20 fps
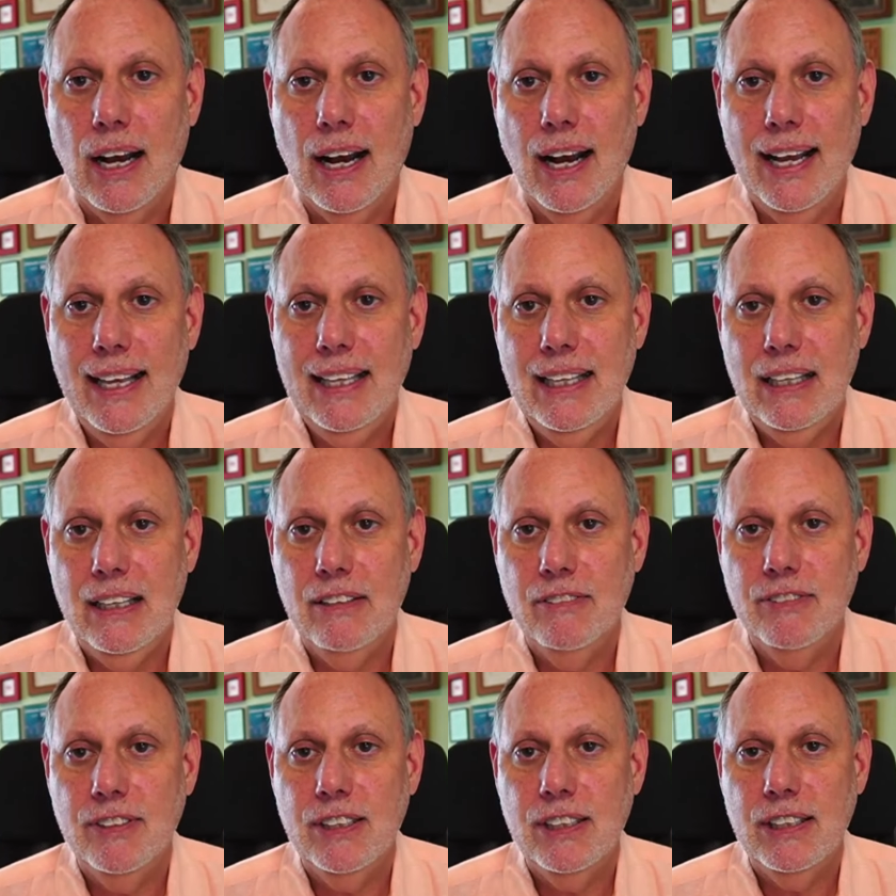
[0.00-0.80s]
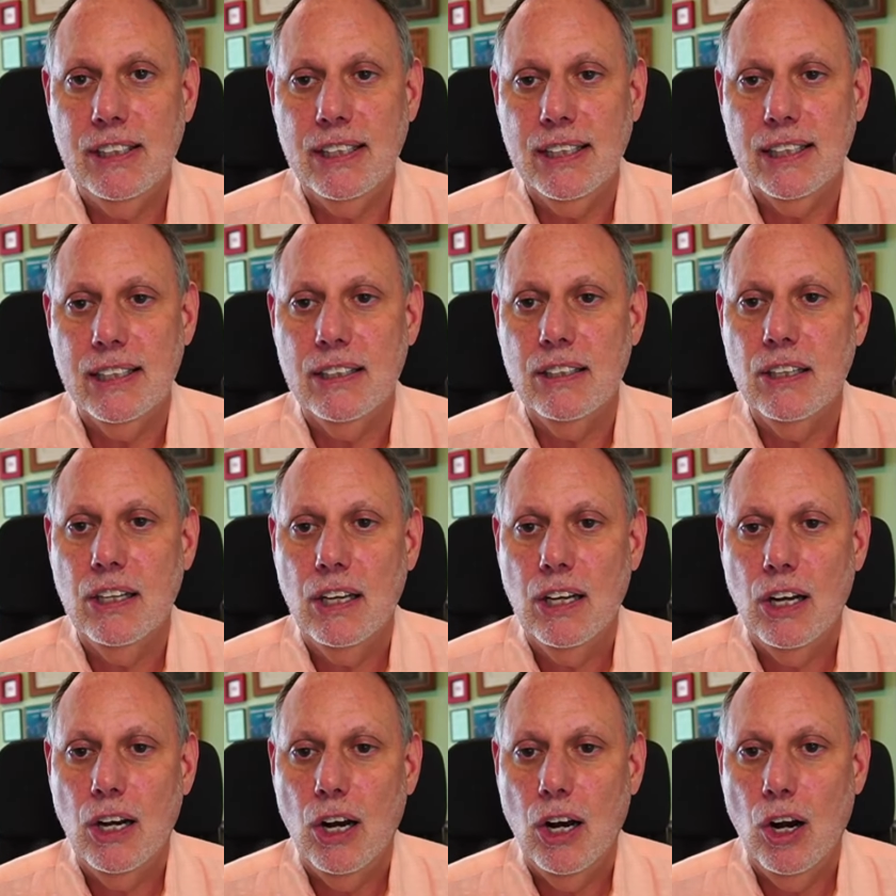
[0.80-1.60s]
I even
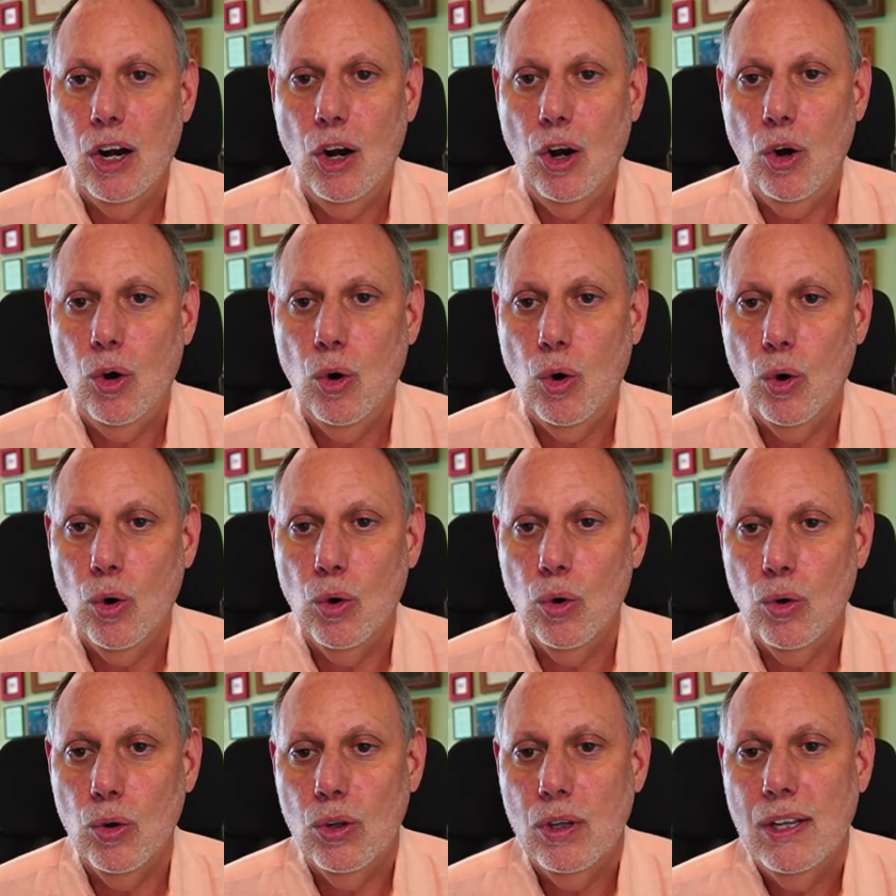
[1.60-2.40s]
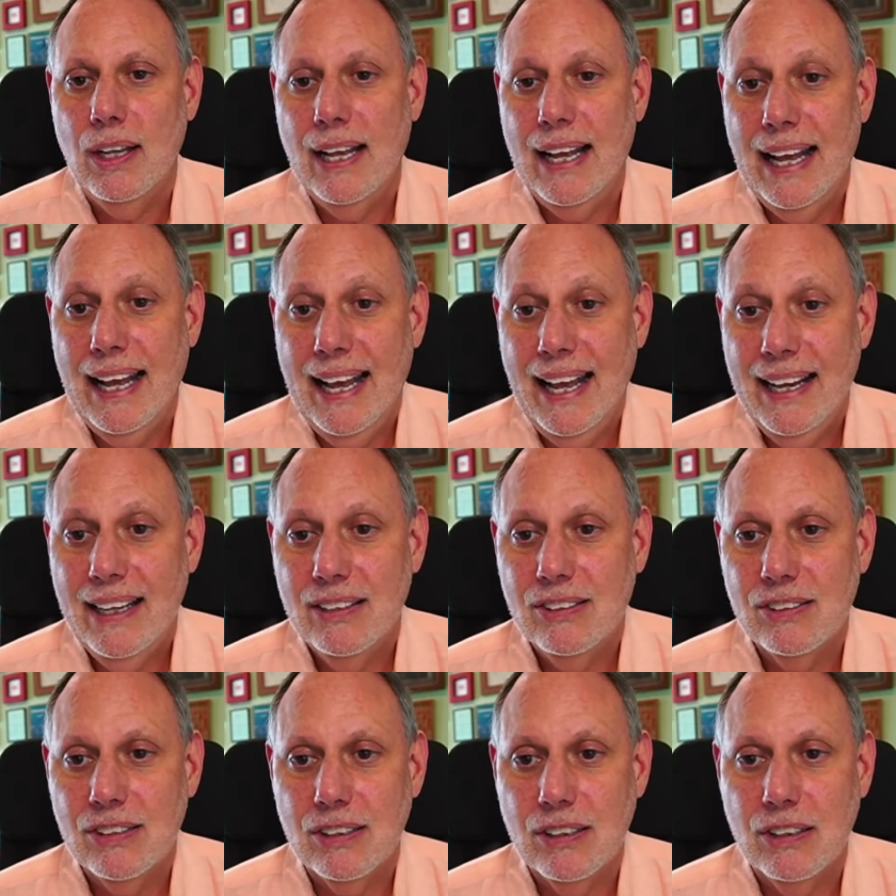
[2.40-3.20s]
did a whole
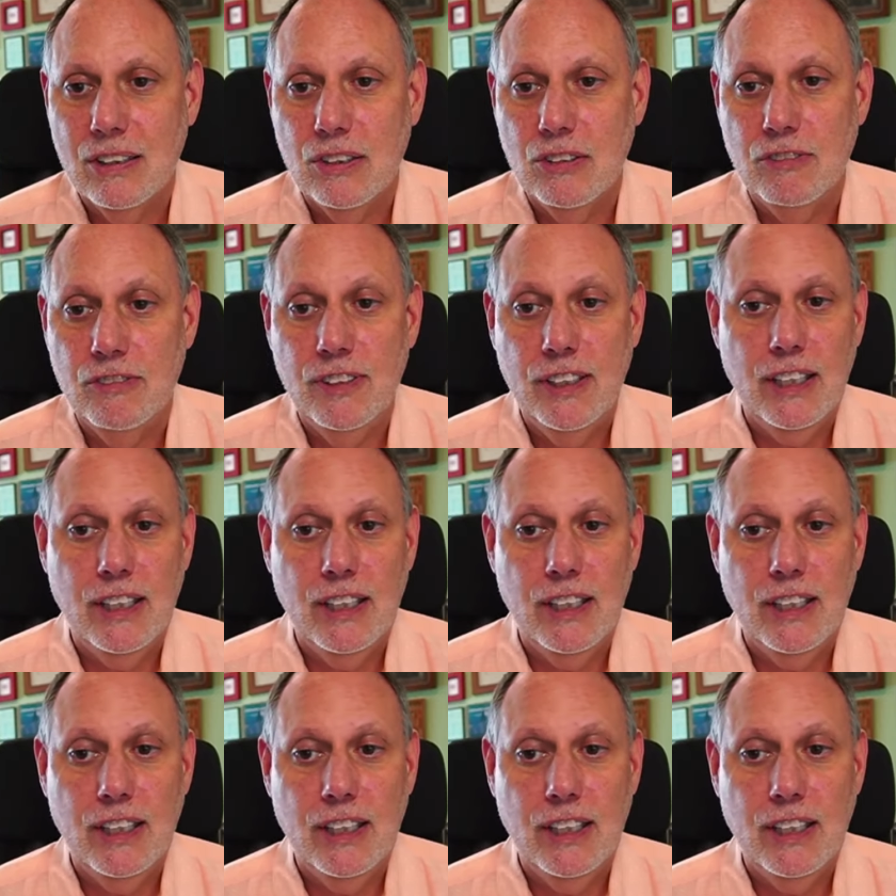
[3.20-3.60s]
excellent